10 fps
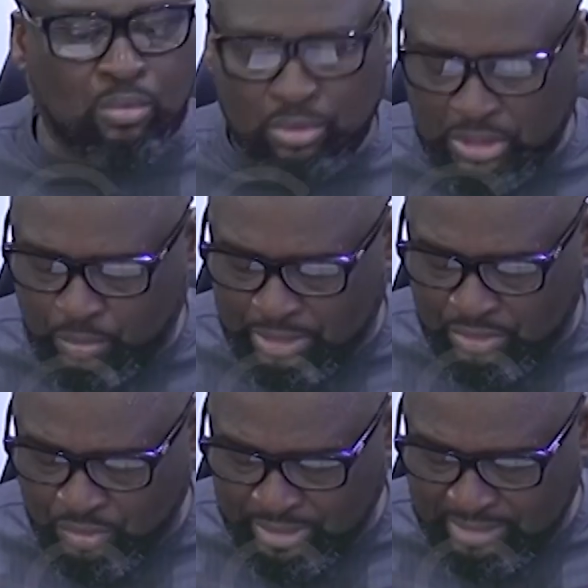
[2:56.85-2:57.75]
This we are
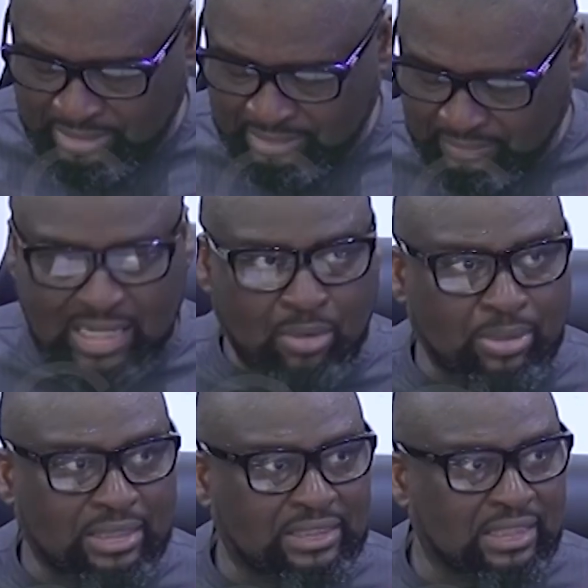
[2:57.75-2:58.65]
doing, and we
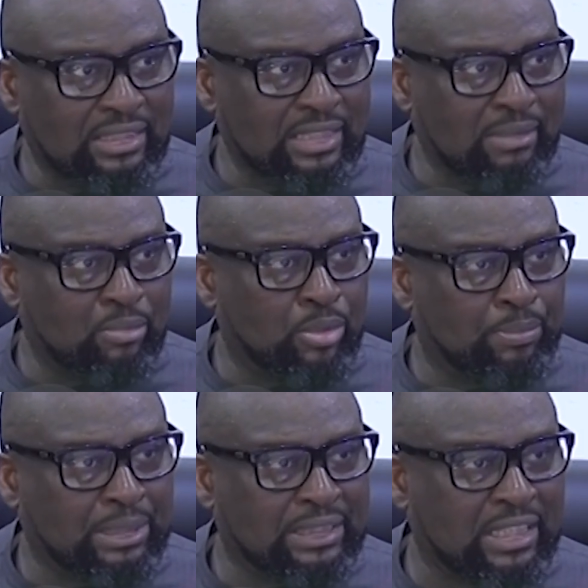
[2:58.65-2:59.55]
are telling them, we'll
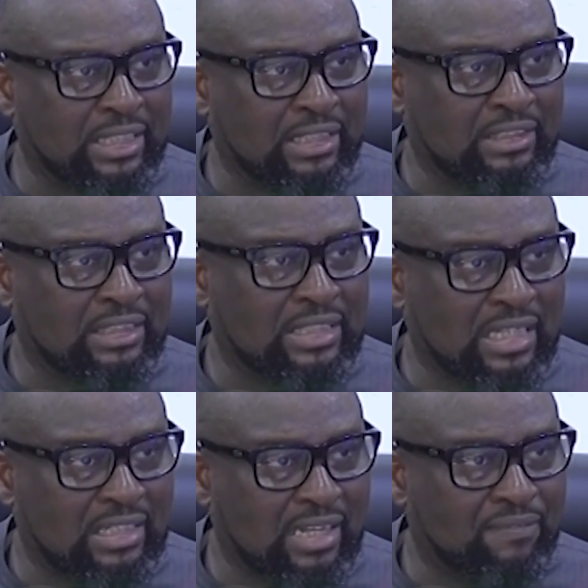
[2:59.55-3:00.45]
repeat it again, the
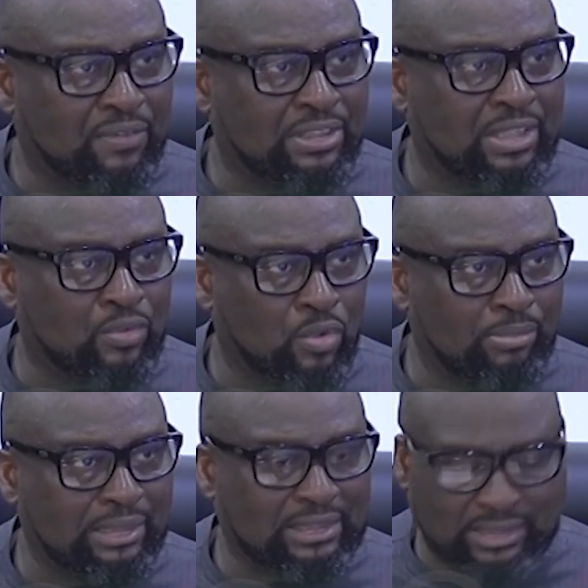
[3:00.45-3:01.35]
deadline for this
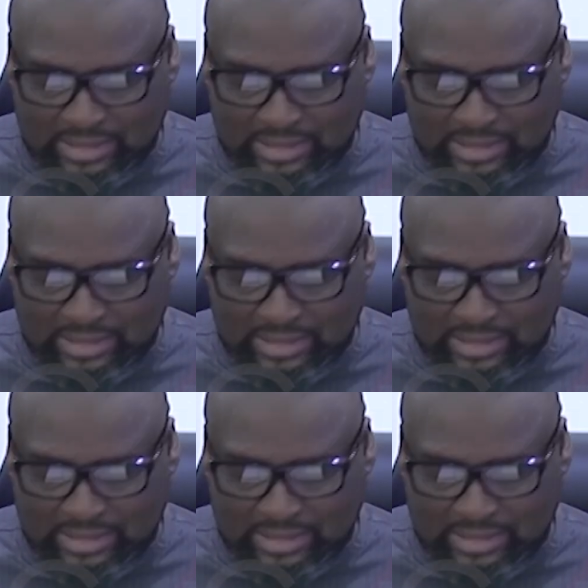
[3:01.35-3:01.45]
enrollment